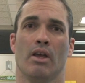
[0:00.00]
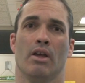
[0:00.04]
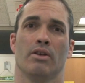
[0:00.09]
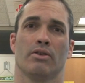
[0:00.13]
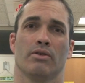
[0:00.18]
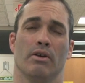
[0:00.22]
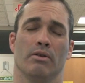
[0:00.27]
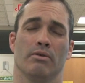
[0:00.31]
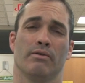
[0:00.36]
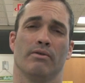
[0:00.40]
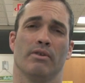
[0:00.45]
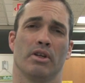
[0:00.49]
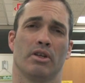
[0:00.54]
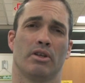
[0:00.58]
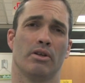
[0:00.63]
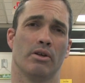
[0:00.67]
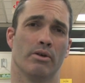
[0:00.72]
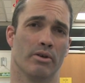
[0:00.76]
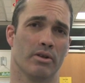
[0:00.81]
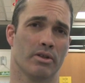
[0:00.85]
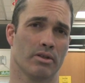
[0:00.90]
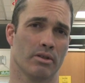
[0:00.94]
So I was very
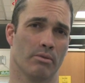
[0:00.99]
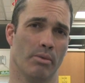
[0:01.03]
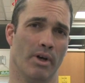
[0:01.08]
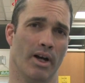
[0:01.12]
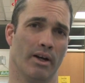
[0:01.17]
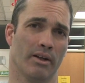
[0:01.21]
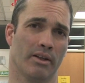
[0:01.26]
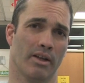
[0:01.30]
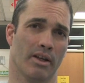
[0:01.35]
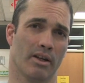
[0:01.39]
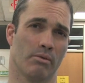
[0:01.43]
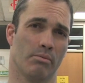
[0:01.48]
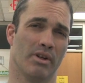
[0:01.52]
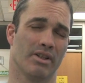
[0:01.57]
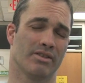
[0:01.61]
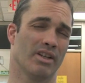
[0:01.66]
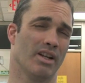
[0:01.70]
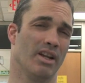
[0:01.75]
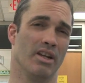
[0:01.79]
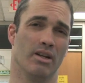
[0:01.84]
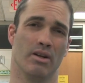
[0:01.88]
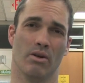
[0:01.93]
curious about
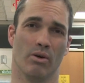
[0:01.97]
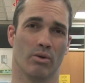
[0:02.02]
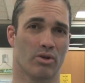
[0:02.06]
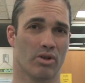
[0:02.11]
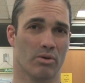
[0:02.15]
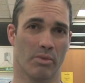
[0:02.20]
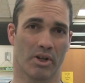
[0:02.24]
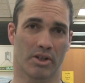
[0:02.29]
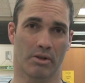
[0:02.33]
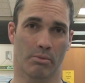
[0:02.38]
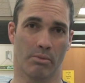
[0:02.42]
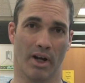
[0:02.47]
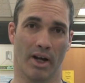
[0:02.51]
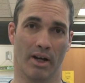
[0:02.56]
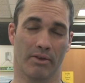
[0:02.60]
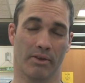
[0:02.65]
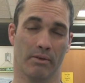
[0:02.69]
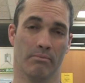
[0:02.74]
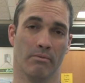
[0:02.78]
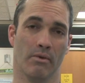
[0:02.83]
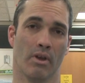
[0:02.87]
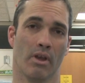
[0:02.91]
kettlebells. I didn't know too much about
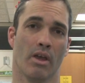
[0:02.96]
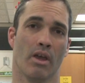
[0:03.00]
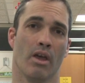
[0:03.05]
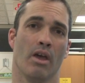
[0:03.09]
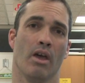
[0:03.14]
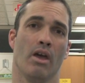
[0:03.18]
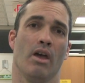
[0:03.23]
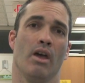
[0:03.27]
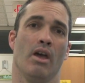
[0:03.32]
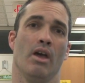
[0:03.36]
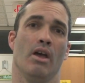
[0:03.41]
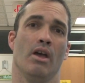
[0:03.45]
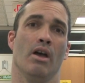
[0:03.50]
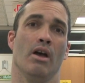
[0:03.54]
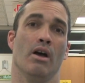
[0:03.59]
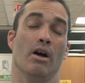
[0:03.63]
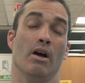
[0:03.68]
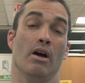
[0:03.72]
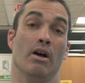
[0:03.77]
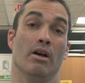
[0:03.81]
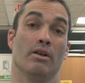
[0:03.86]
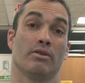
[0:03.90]
them.
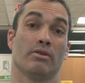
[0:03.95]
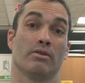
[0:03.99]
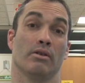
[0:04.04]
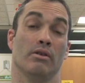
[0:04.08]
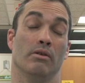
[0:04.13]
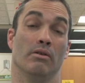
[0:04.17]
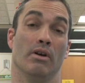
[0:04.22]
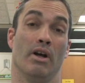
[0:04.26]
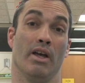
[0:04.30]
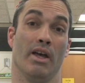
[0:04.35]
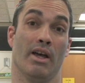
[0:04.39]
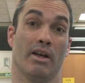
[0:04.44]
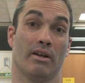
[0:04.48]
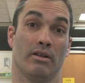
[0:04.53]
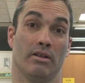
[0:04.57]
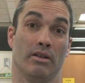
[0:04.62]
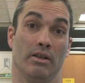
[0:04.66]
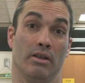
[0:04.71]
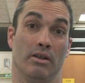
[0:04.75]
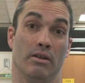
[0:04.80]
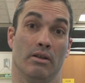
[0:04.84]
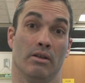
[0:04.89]
So I
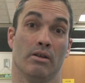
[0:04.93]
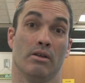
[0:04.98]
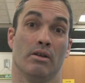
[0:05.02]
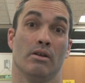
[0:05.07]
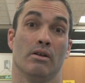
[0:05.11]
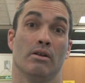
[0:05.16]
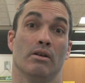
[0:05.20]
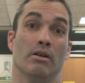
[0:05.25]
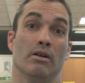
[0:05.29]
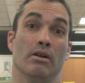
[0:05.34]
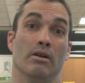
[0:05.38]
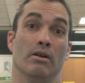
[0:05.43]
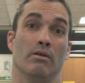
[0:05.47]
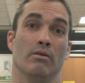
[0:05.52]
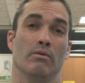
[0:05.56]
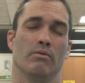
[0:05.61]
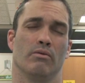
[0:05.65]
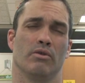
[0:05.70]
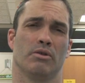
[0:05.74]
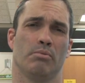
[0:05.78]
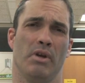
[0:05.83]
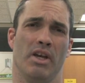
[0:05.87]
actually
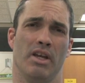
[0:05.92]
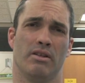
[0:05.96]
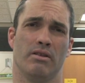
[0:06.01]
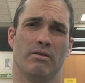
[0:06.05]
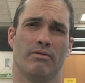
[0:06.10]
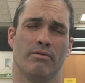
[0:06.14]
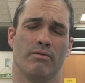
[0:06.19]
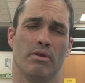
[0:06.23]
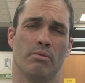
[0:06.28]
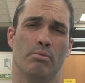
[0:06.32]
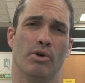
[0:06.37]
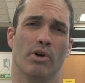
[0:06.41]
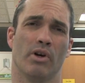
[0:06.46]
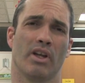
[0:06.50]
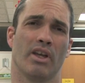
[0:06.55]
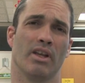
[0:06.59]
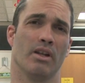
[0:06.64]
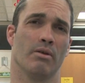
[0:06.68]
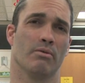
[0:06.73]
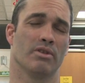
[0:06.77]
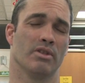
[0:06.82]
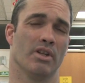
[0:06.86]
was paging through the book,
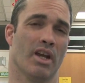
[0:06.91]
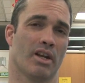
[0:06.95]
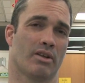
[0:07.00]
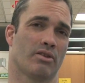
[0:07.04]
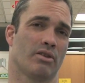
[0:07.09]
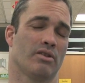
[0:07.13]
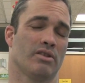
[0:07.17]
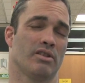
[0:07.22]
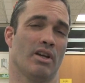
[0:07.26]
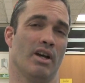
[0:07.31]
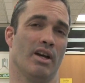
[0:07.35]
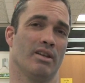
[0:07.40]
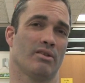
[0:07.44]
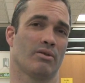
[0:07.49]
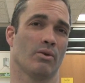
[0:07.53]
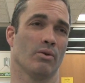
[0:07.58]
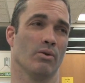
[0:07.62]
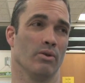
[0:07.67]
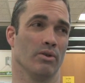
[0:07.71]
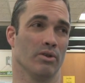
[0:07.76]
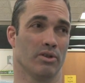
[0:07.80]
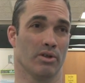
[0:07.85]
and there was an exercise
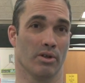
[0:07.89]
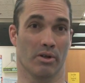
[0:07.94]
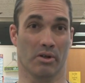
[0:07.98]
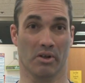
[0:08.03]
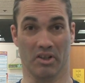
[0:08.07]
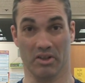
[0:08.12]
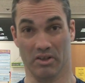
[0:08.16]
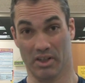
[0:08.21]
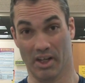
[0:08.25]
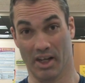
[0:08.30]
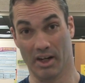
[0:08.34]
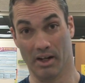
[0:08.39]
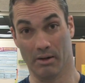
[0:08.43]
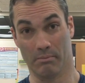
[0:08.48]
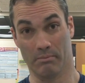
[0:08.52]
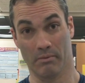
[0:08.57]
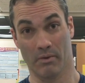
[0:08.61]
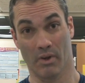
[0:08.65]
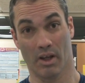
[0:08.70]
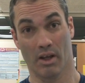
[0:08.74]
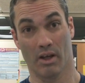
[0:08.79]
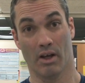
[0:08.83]
called the Turkish get-up,
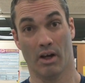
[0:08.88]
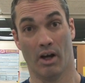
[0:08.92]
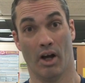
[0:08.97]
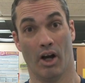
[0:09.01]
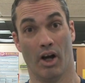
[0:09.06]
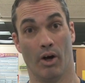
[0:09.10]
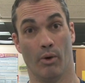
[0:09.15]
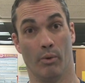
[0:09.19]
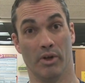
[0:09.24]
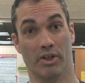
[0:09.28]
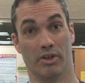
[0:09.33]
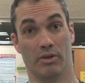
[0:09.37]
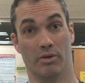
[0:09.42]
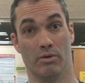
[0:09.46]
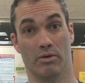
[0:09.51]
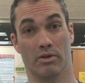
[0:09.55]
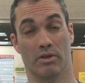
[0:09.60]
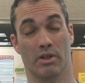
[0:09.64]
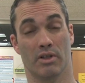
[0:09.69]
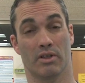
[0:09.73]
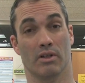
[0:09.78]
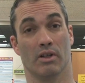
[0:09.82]
which
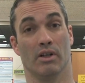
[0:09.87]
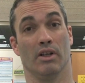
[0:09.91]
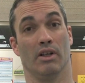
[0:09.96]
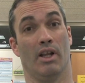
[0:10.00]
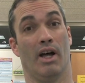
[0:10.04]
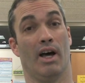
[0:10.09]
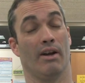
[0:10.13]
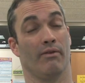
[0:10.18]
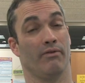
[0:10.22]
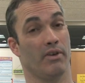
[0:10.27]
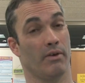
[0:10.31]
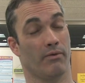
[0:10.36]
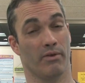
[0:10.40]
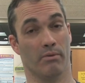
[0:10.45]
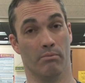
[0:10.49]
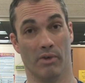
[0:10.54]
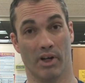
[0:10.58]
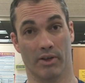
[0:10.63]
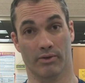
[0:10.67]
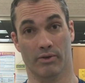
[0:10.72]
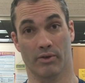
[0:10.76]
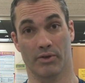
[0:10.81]
uses a lot of
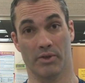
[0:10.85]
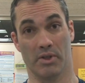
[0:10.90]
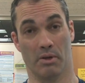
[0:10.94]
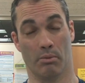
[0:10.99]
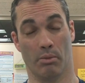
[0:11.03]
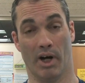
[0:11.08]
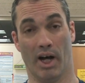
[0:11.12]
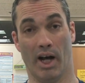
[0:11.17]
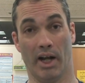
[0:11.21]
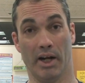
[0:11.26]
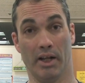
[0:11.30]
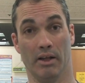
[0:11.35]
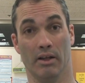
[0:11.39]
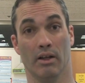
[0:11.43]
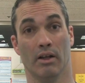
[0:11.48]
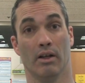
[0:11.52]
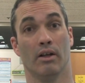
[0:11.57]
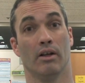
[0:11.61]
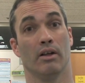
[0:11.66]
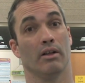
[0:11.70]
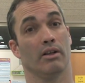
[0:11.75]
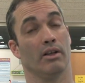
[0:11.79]
different muscles in the body,
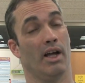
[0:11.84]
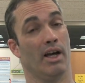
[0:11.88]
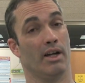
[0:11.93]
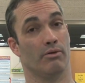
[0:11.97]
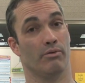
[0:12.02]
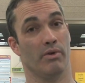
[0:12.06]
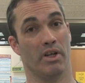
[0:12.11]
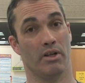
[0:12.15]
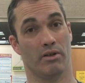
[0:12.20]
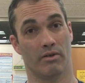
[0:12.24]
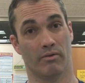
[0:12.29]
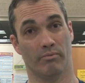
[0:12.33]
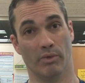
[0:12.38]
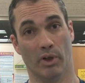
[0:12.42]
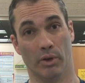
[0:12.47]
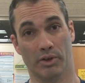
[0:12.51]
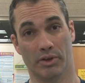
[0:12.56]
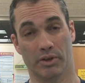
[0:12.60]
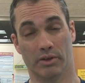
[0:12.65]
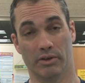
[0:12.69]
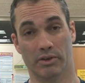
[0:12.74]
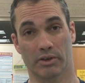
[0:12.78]
a lot of range of
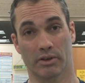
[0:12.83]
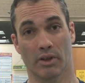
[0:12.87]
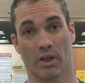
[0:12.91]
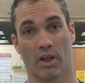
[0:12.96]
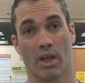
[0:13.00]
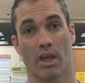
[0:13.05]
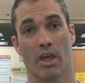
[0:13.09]
motions.